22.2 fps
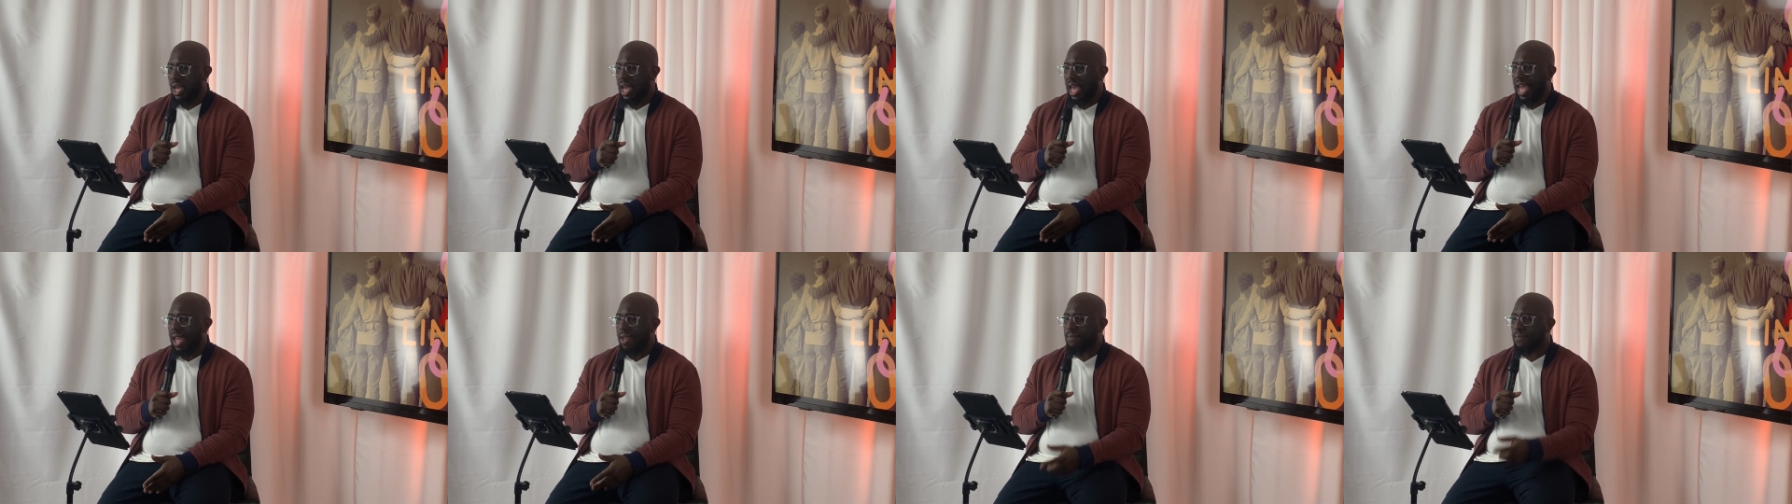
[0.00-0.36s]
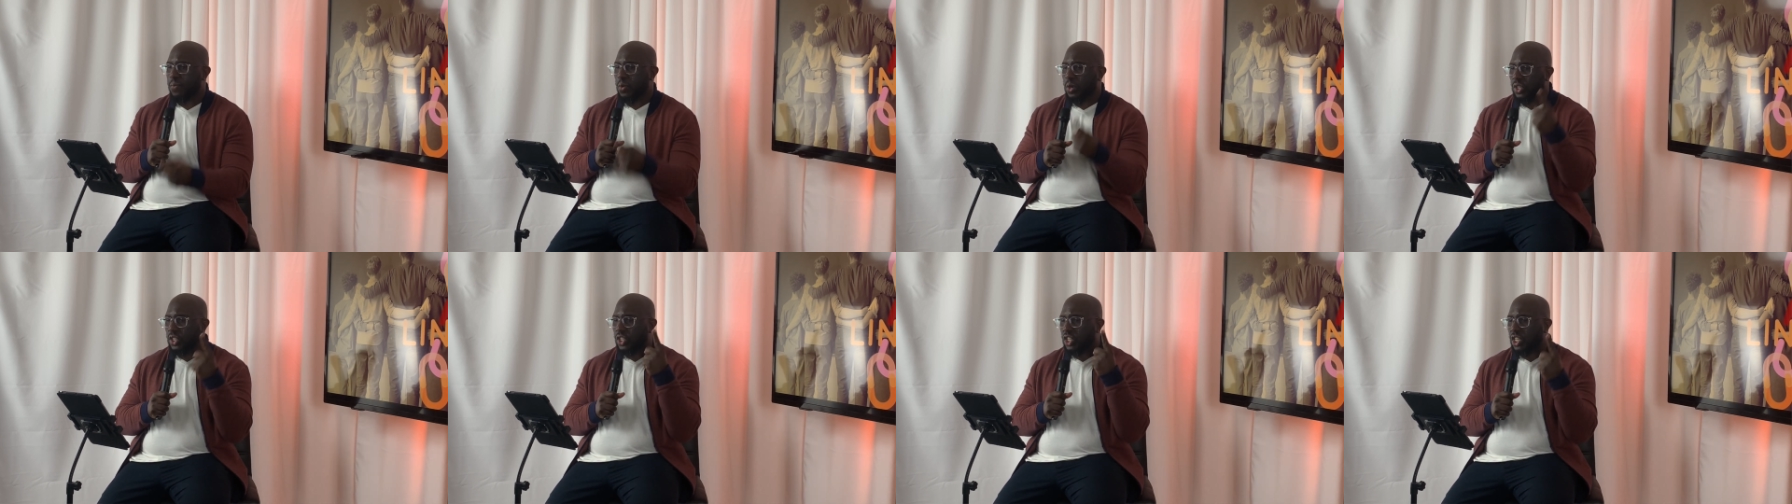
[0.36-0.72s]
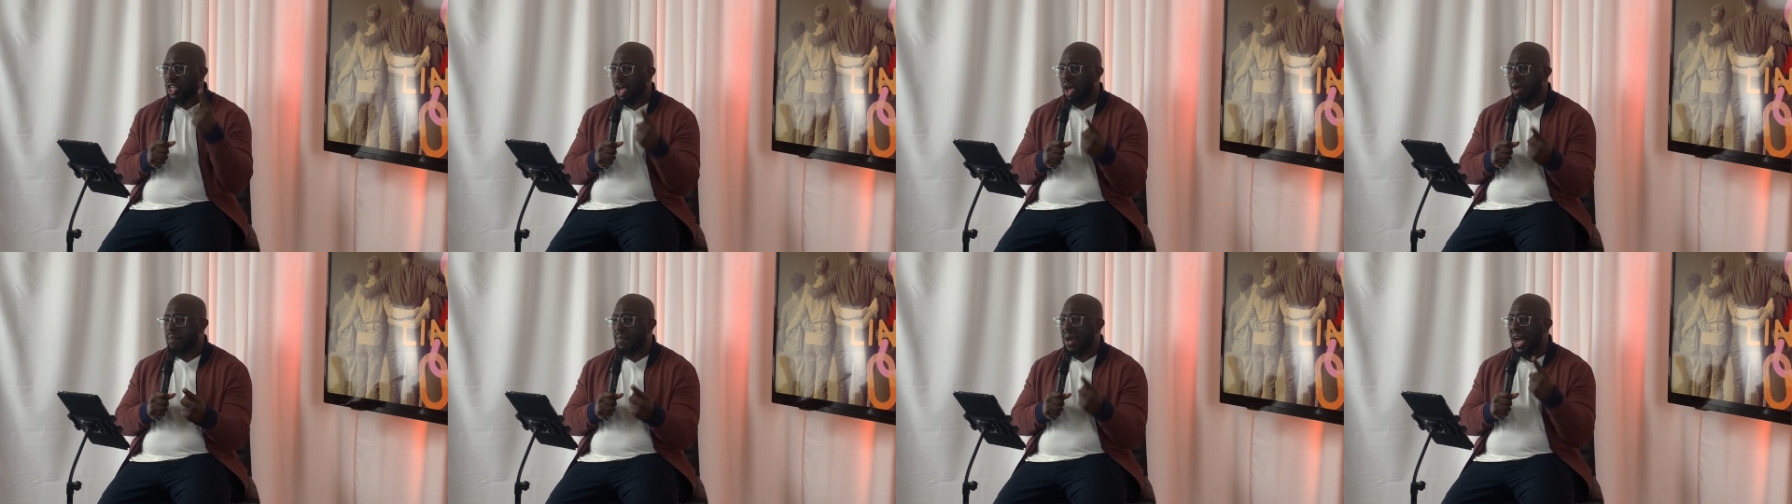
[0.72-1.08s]
And for
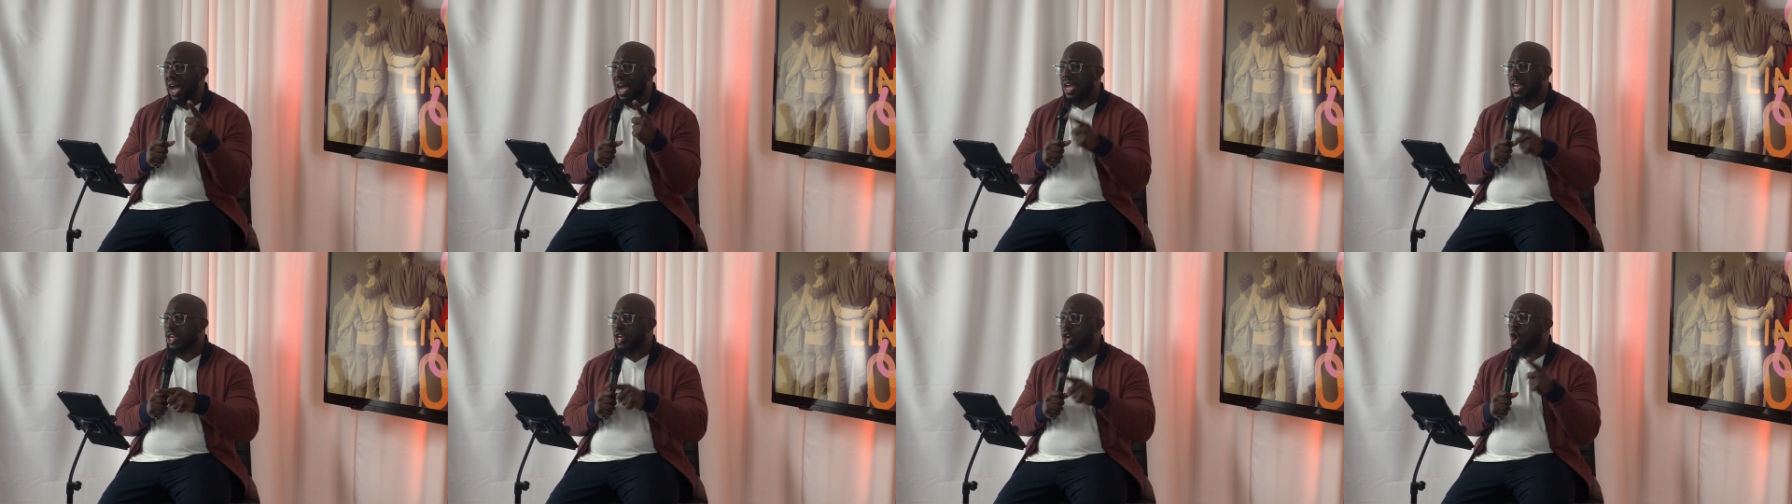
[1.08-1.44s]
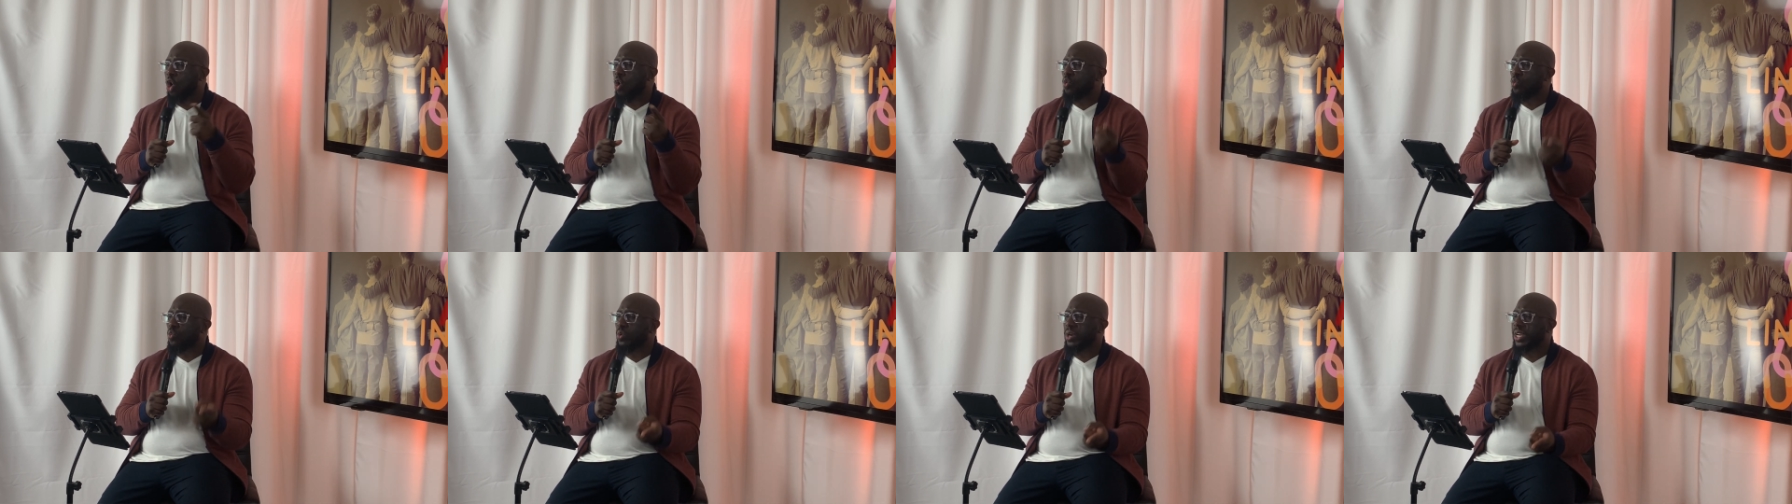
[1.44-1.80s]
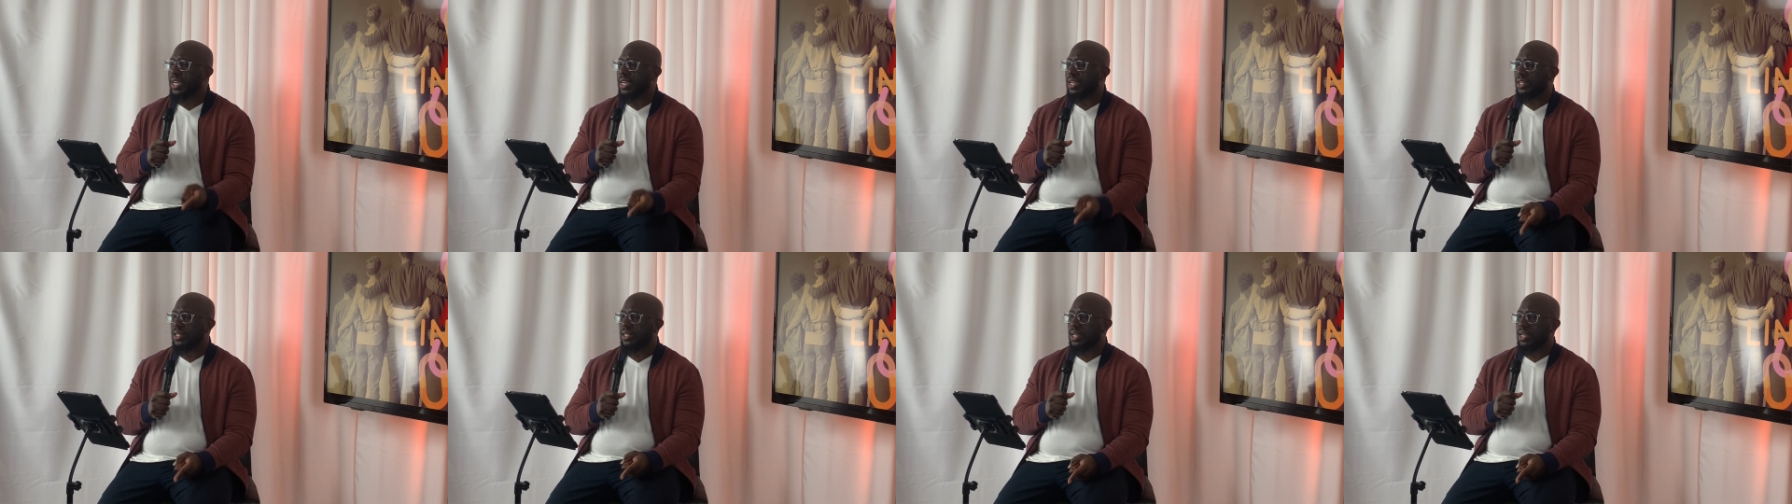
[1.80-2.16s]
some unknown
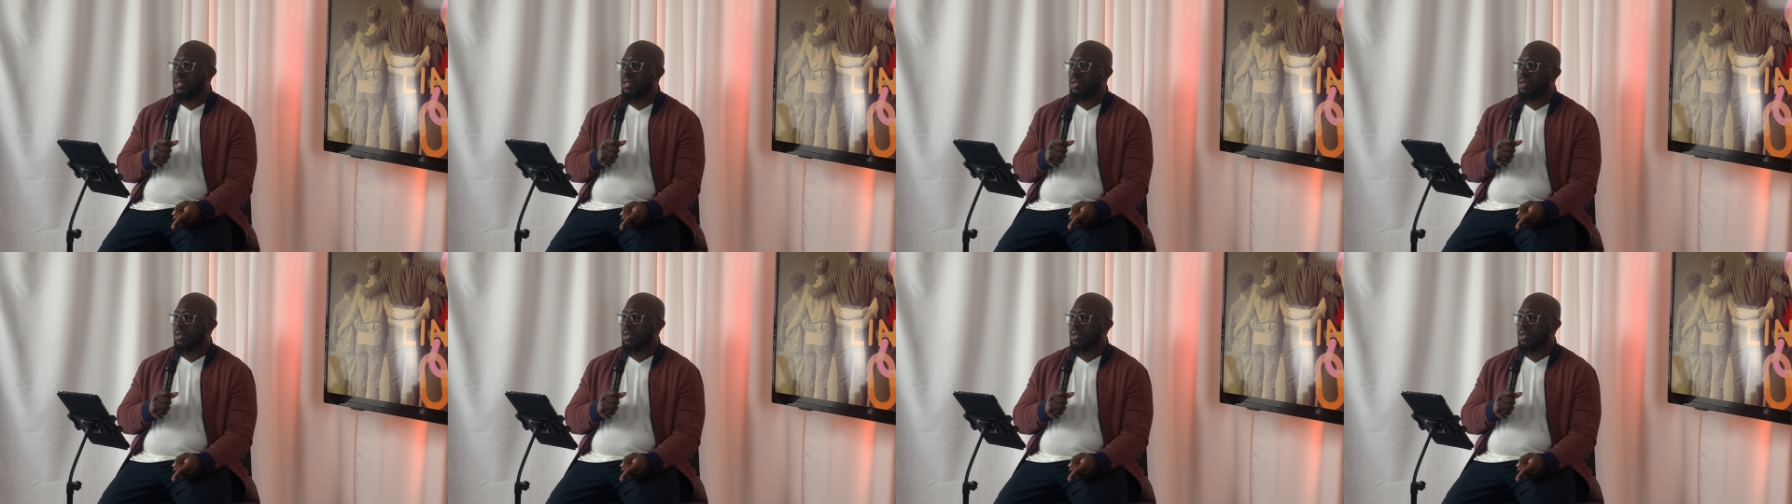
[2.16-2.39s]
reason,